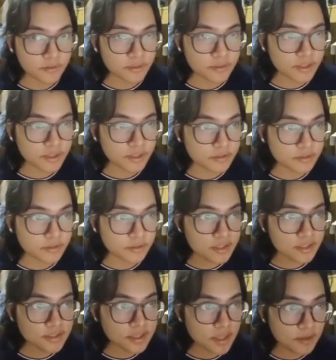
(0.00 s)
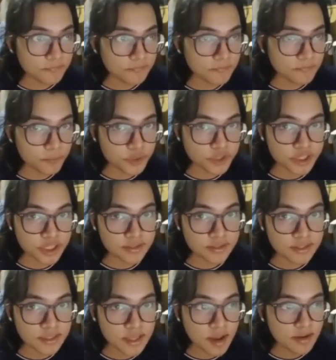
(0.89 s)
title itself, which
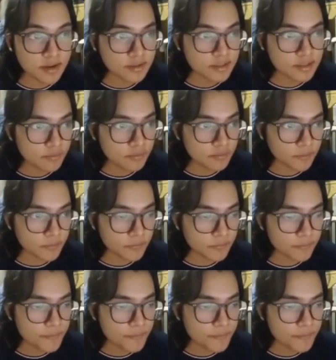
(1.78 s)
is level.